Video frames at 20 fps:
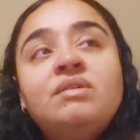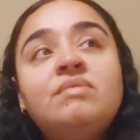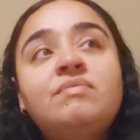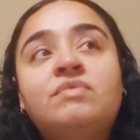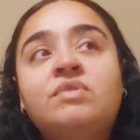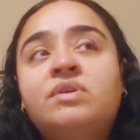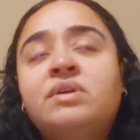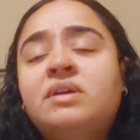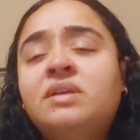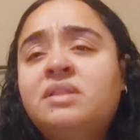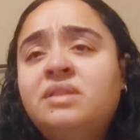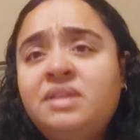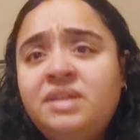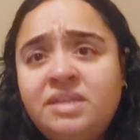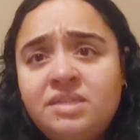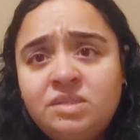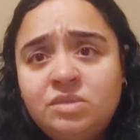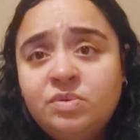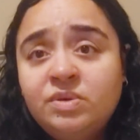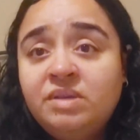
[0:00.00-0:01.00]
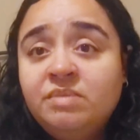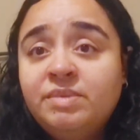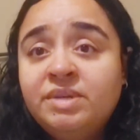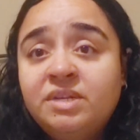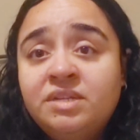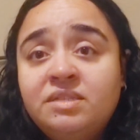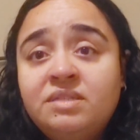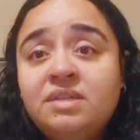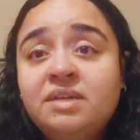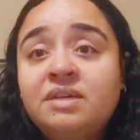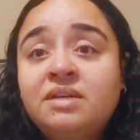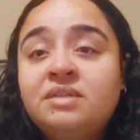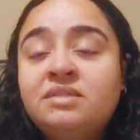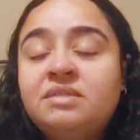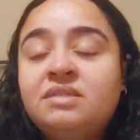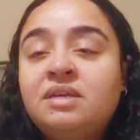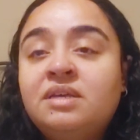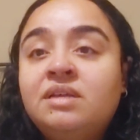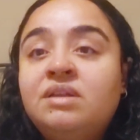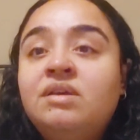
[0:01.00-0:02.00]
for at least 20 minutes like i
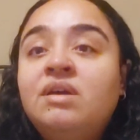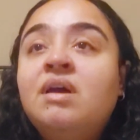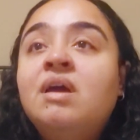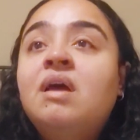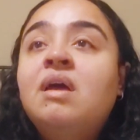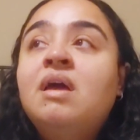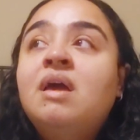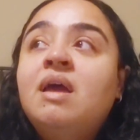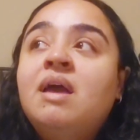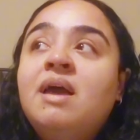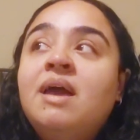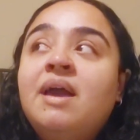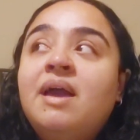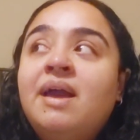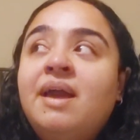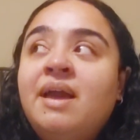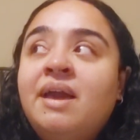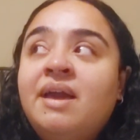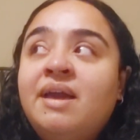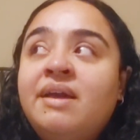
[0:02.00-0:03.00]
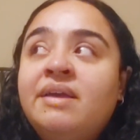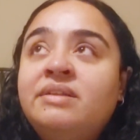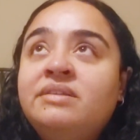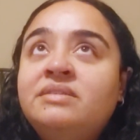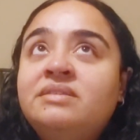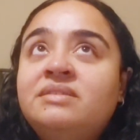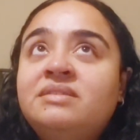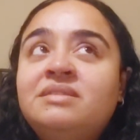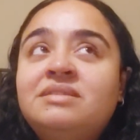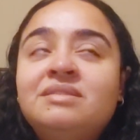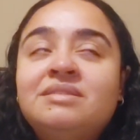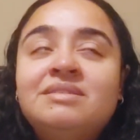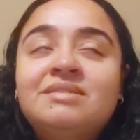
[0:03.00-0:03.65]
said and